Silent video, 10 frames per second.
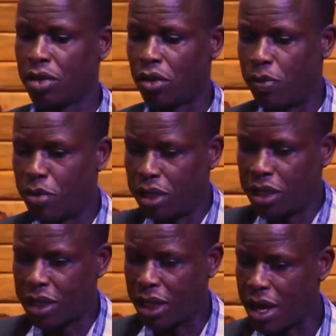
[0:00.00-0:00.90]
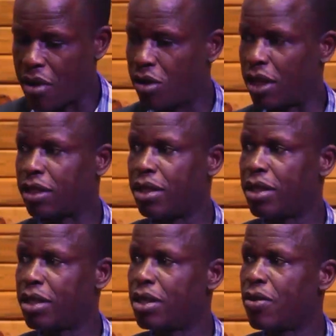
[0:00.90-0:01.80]
So he put it there on the
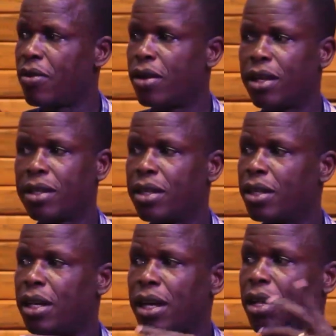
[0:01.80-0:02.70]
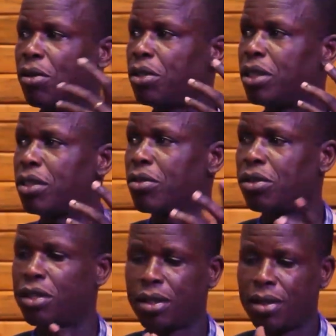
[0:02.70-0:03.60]
sink. Next thing, the guy lost his
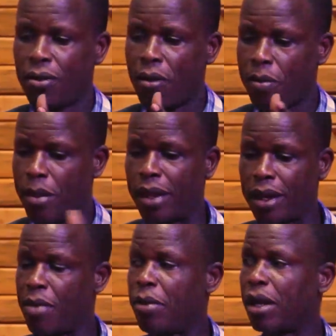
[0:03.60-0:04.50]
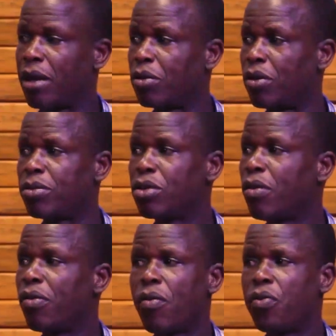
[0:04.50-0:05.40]
conscience. By the time he came to
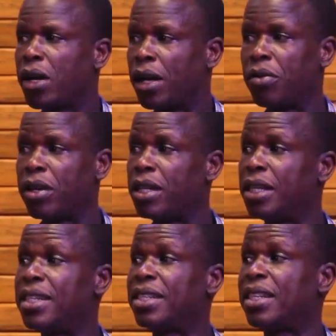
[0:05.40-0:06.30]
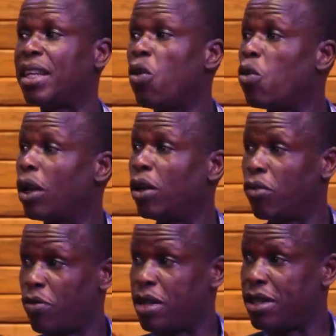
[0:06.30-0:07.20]
himself, had already eaten a whole kilo
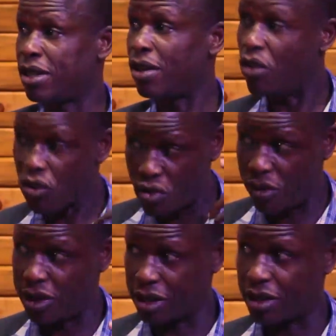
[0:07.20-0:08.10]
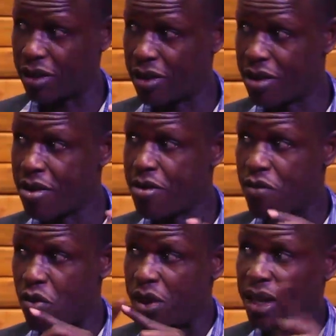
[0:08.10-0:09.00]
of meat, raw meat.
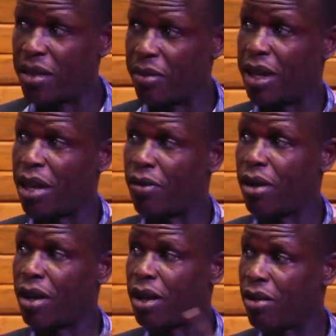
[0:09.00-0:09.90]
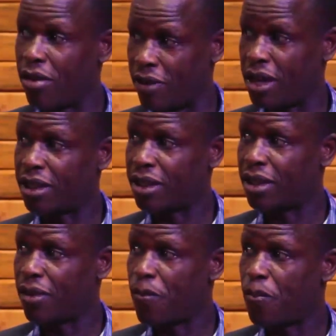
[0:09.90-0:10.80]
From that time, he never
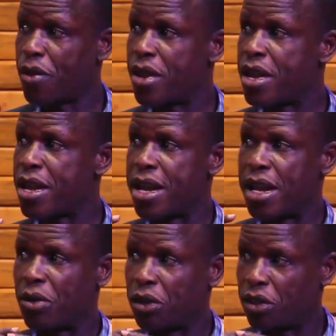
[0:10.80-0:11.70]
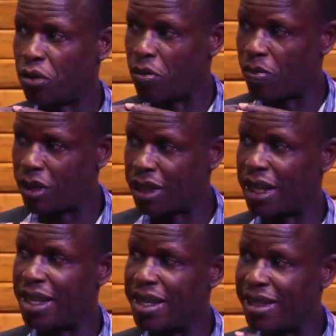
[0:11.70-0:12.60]
reversed. He lost
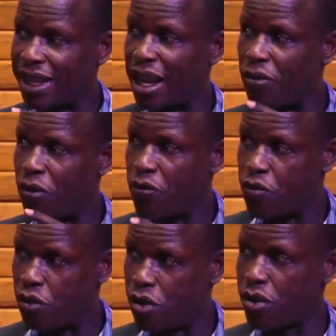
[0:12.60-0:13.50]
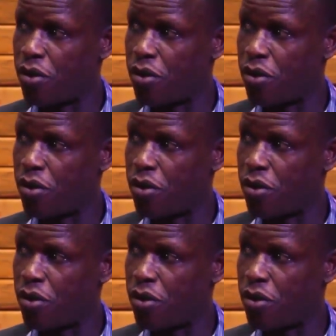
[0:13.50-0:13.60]
completely desire for food.